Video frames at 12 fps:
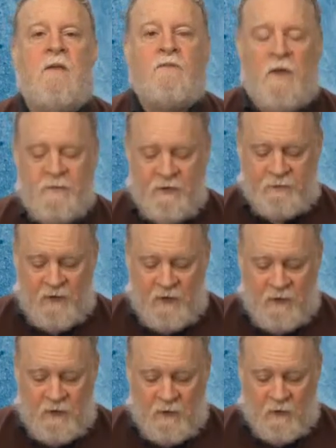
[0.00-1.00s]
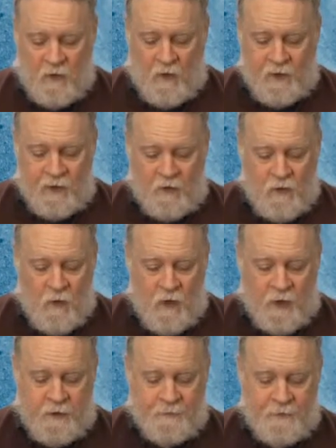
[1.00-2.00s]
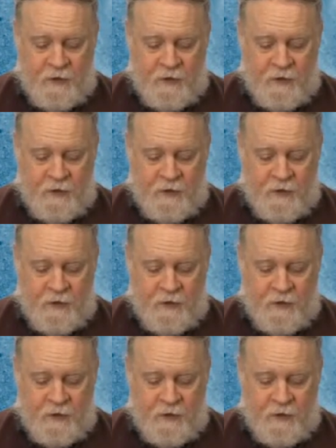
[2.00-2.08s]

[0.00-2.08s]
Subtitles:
from defending the law in court,